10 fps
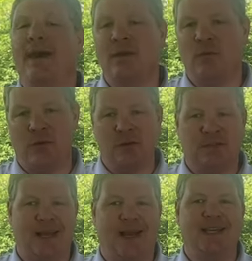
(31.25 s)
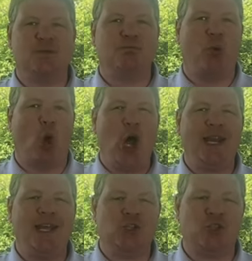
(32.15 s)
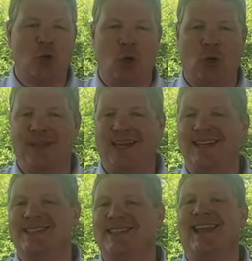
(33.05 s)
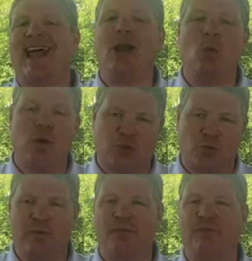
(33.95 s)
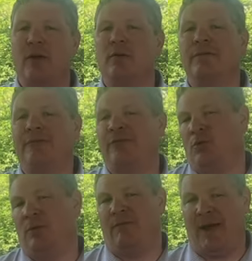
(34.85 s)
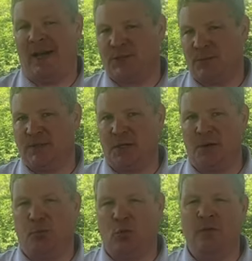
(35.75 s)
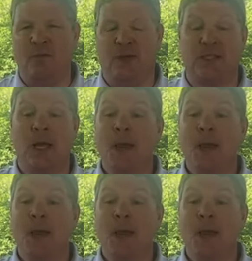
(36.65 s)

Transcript: that real estate is bought and sold that has languished with very few advancements and improvements.